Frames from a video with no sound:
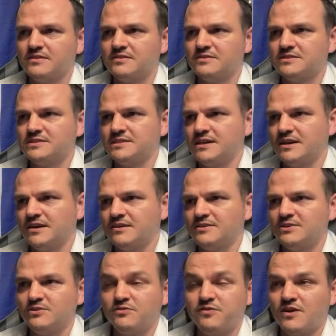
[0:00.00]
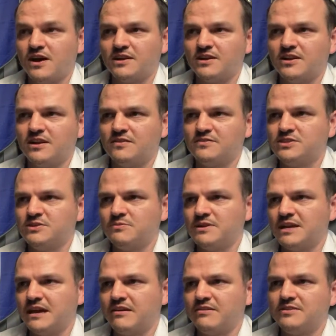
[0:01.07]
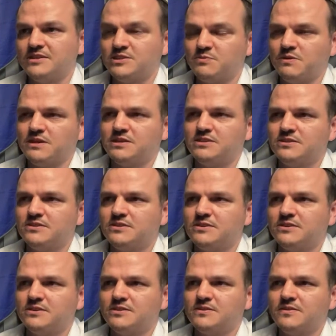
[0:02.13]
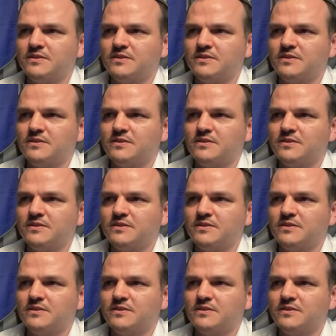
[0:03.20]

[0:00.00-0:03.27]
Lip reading: So you'll find a lot of similarities, but I